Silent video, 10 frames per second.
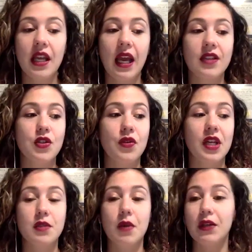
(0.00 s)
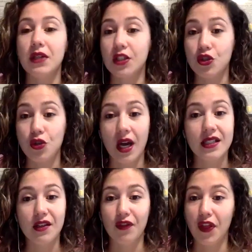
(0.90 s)
And so that's why you need to try
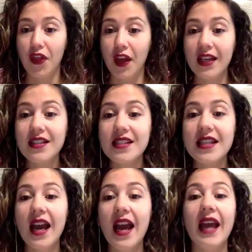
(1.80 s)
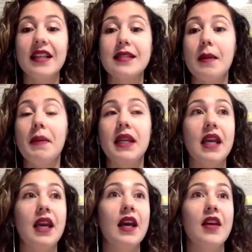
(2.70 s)
different things. And
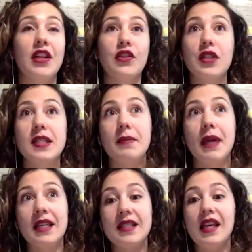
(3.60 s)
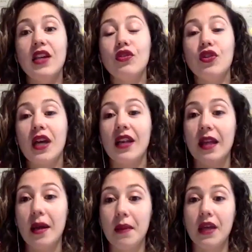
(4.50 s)
somebody that looks amazing, you look at
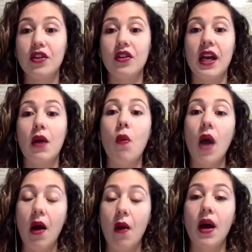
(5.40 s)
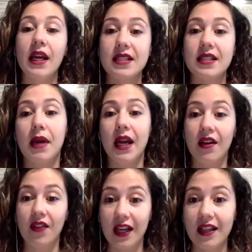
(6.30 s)
them and you're like, wow, why isn't my hair
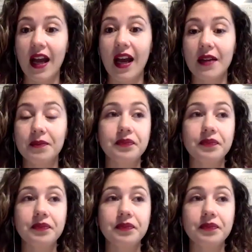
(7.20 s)
like that?